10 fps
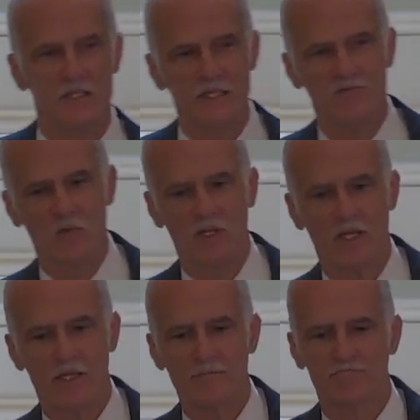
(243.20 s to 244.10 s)
In the
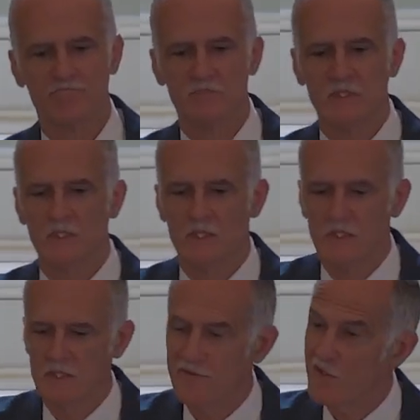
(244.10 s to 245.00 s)
evil day.
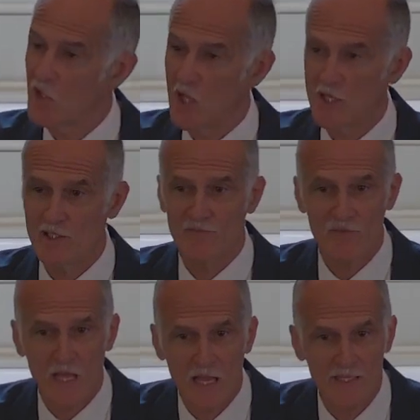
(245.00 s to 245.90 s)
Now, there are a lot
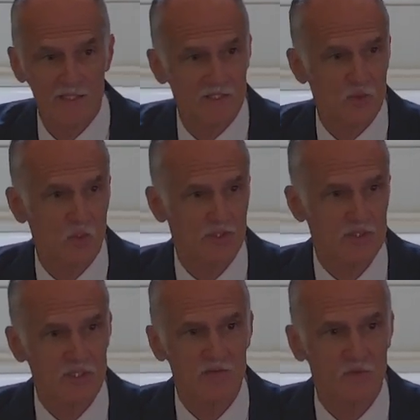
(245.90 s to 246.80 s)
of different ideas of
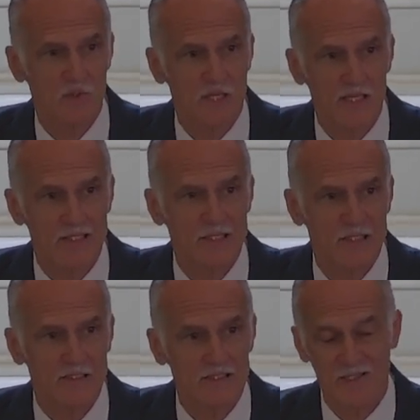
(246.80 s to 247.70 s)
what this evil
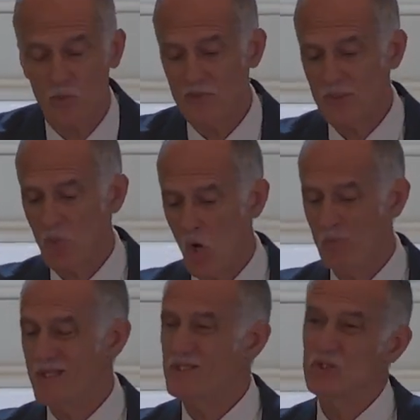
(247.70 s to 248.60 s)
day is. I don't think
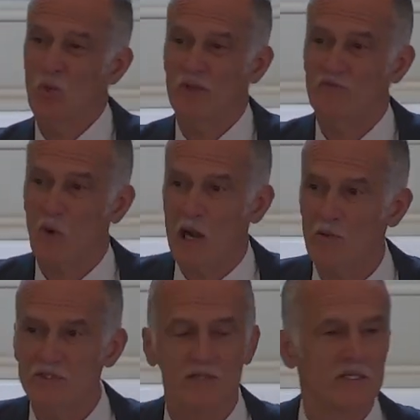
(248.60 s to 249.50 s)
Paul means
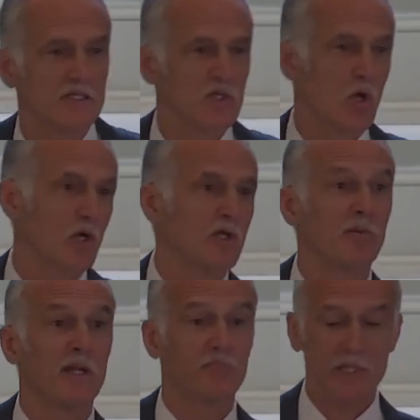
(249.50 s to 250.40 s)
24 hours. I think he's
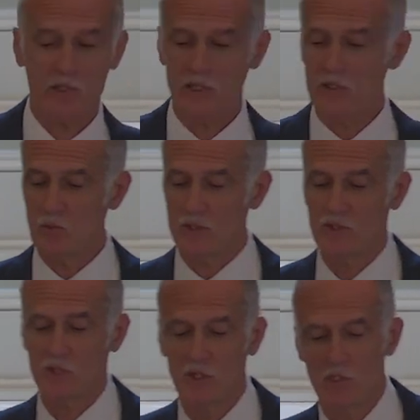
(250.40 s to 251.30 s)
talking about a period,
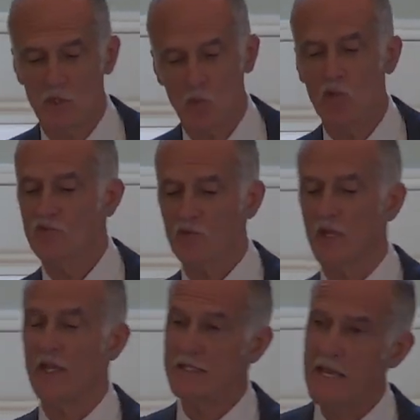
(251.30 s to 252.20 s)
which the
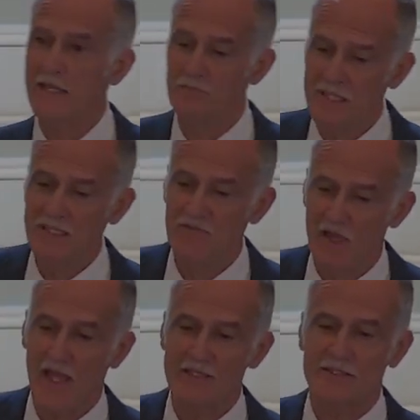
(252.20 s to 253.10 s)
word for day, can
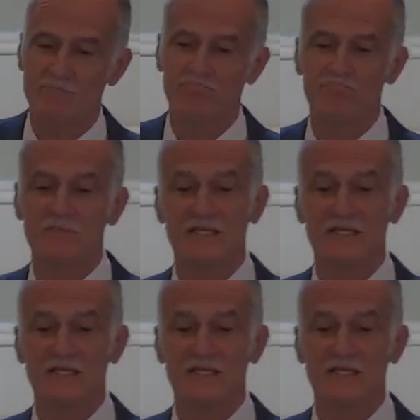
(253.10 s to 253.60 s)
mean that.